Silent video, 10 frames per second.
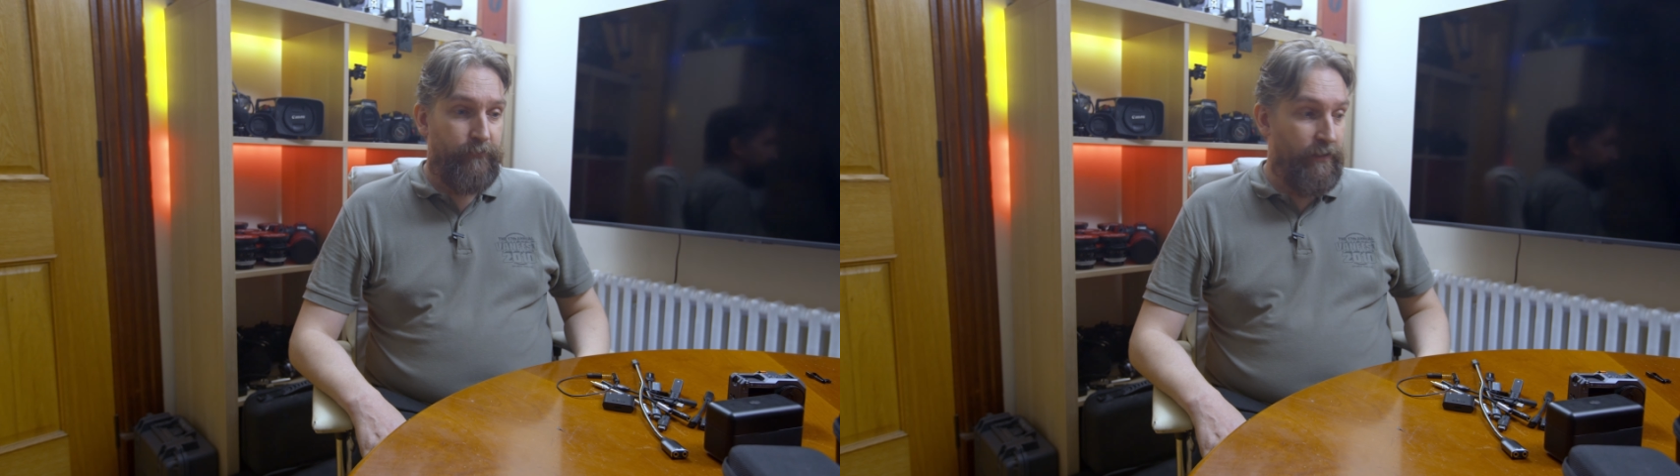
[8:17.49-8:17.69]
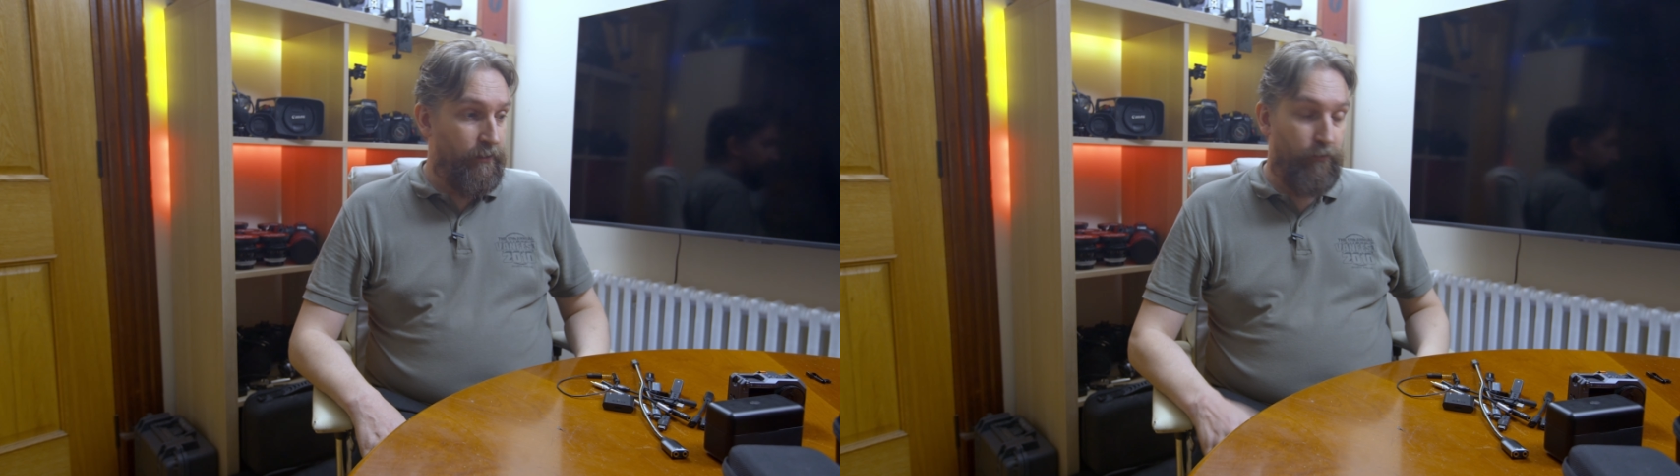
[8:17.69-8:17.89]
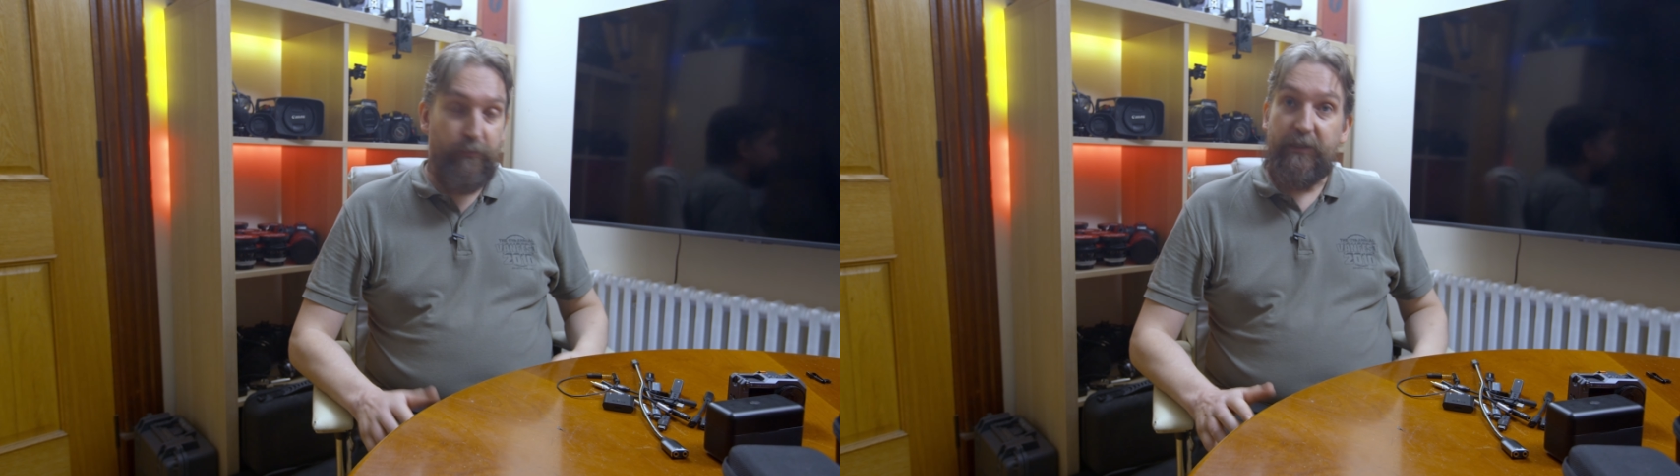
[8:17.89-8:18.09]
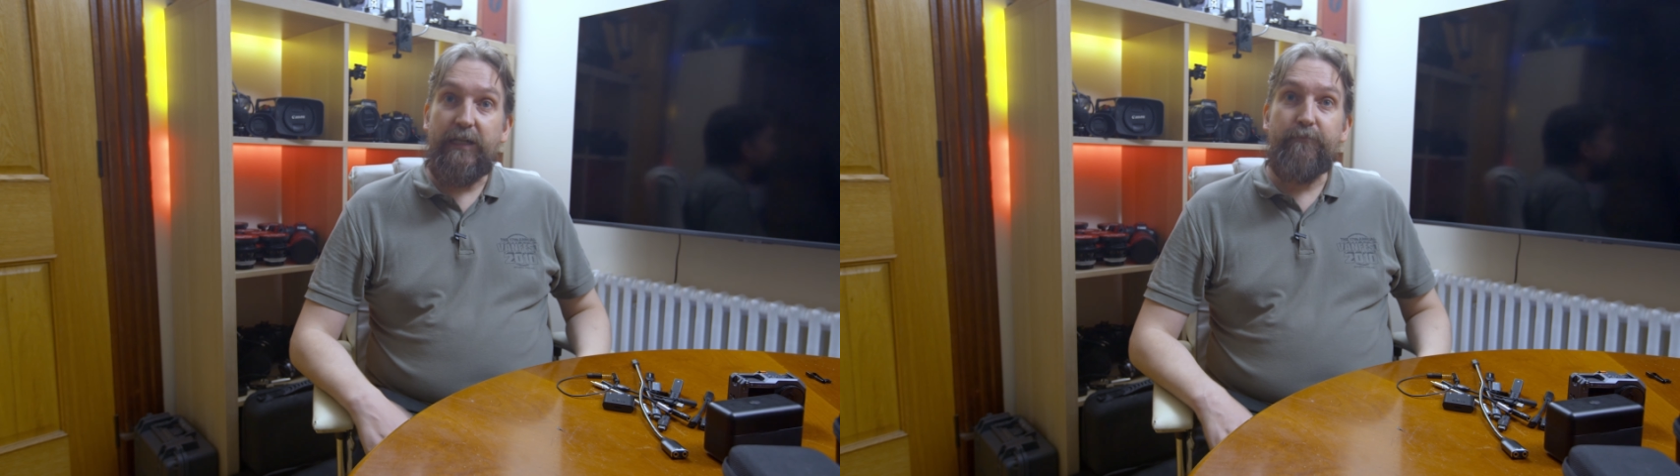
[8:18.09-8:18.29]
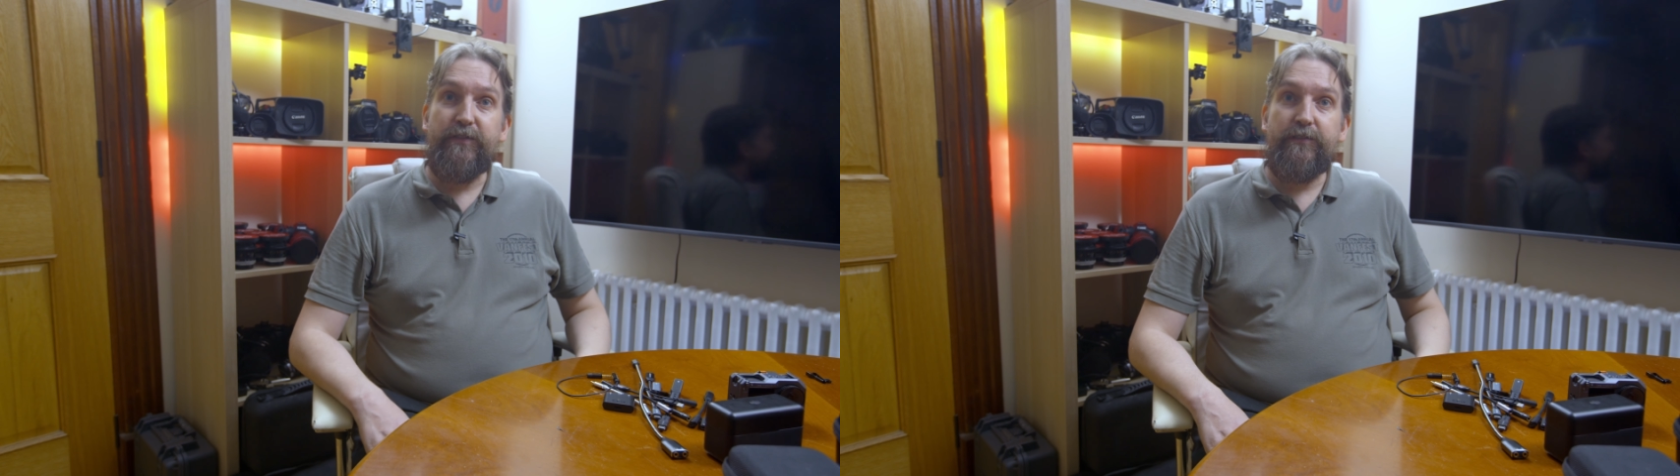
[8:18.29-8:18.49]
I hope it
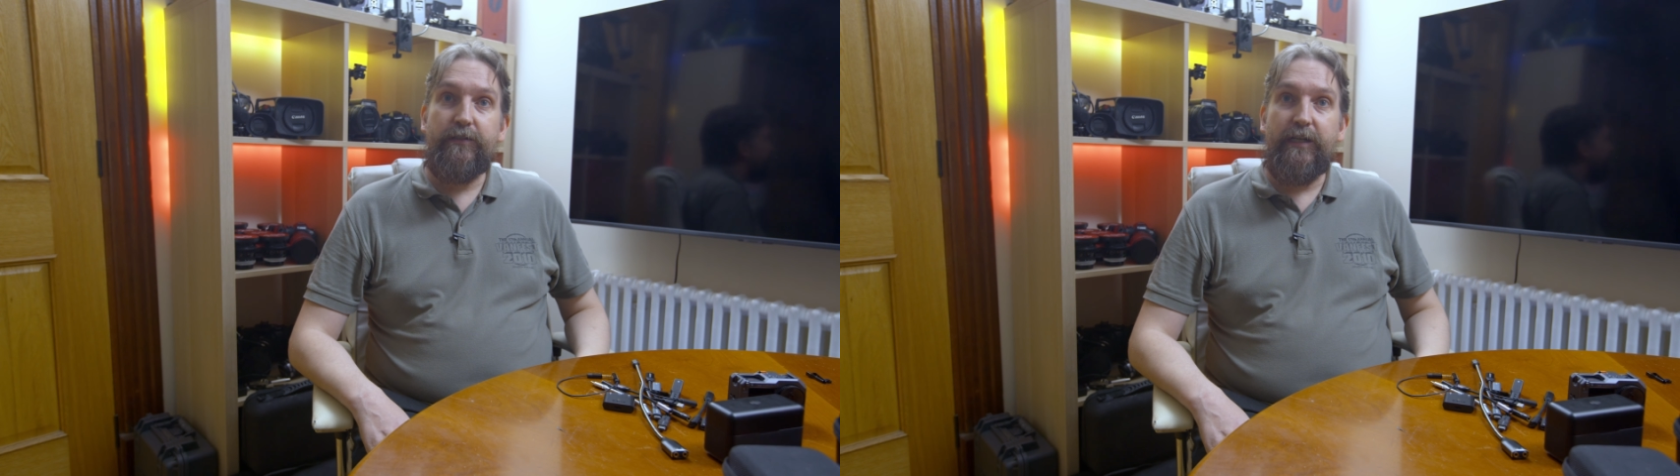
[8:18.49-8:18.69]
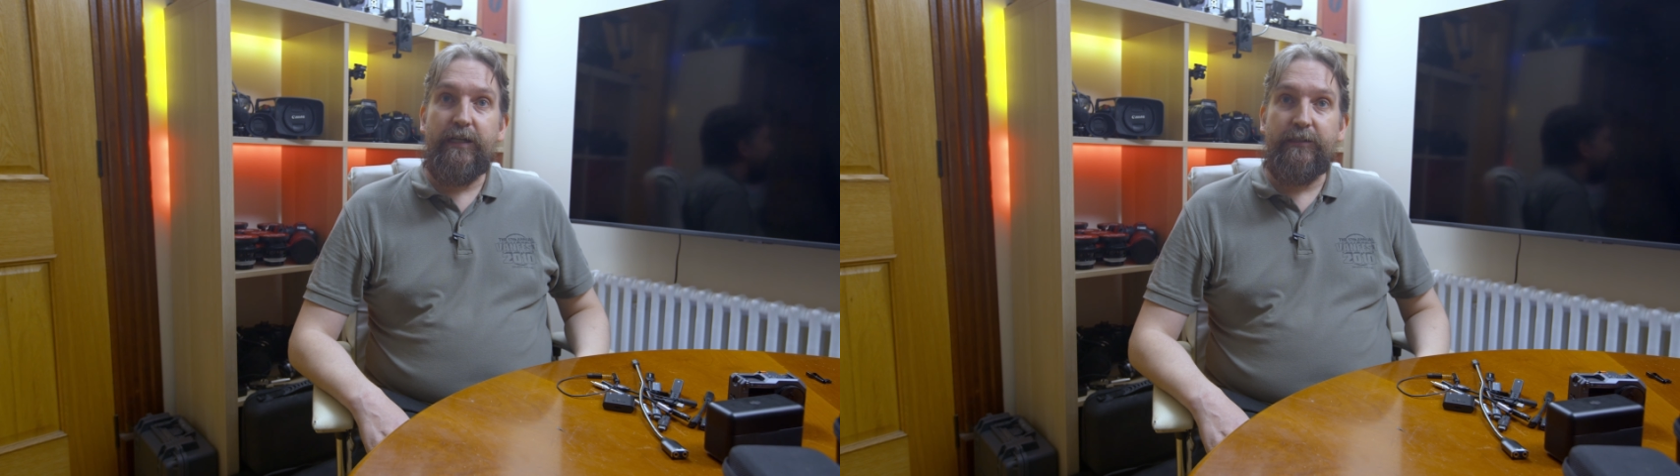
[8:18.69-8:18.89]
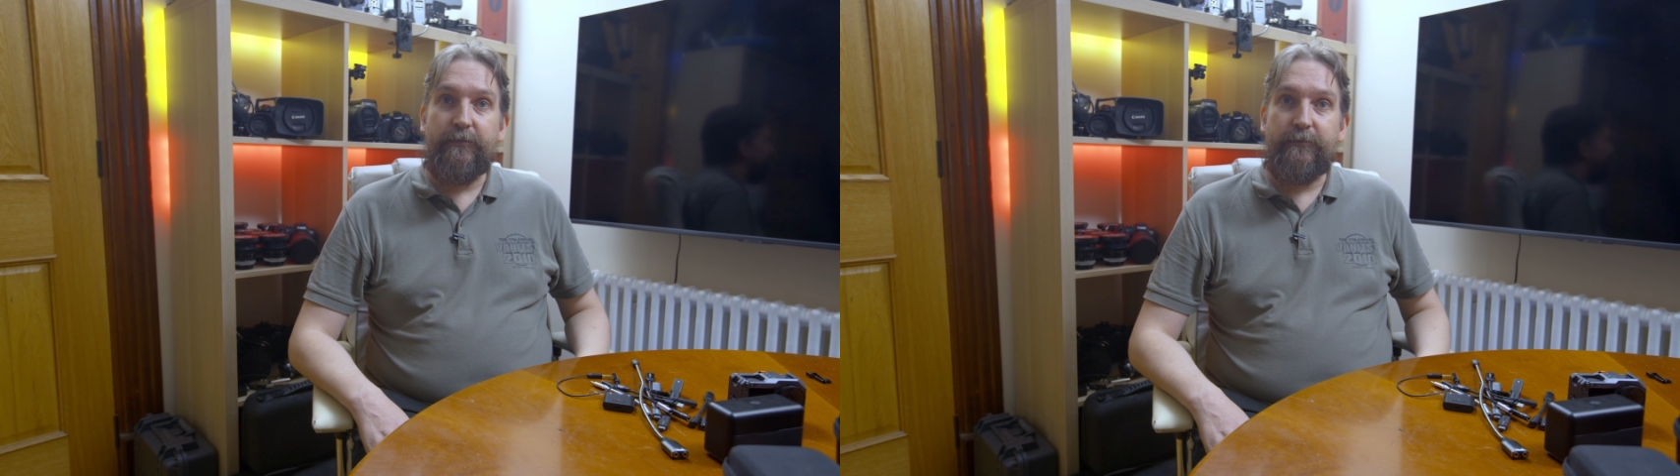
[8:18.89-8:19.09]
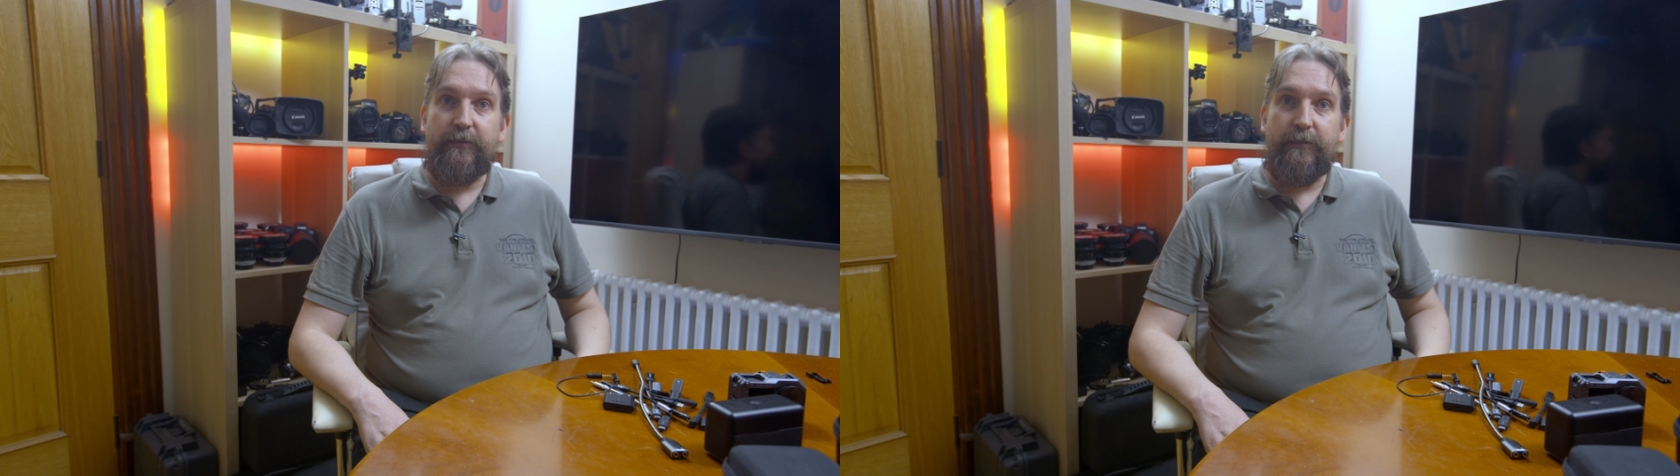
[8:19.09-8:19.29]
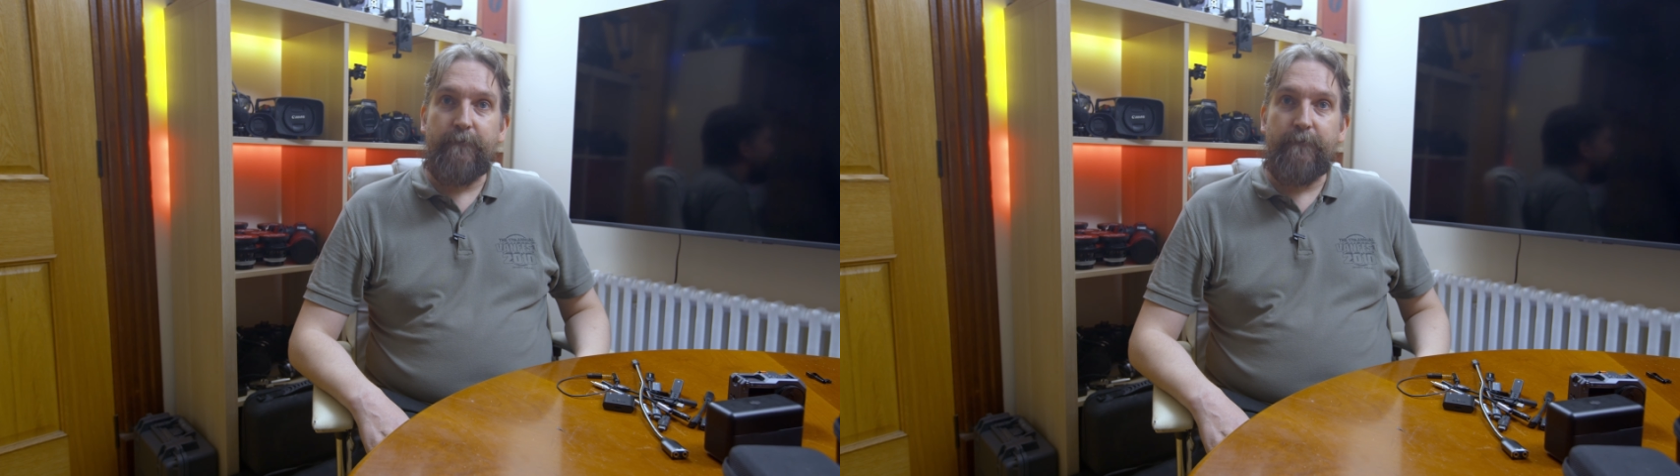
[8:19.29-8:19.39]
helps, and